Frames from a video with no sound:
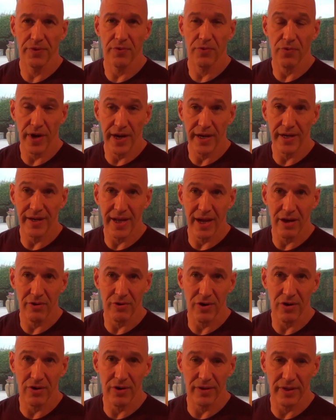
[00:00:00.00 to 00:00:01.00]
Right now,
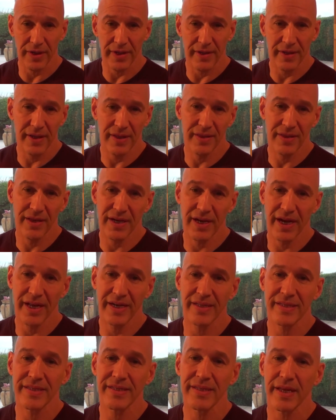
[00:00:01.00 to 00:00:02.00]
currently, in the
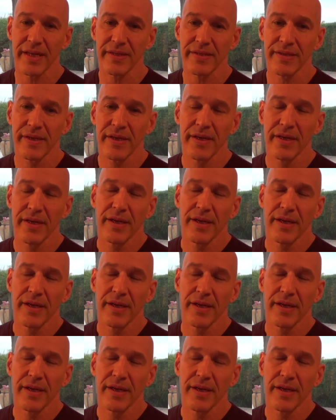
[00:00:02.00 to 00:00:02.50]
United States,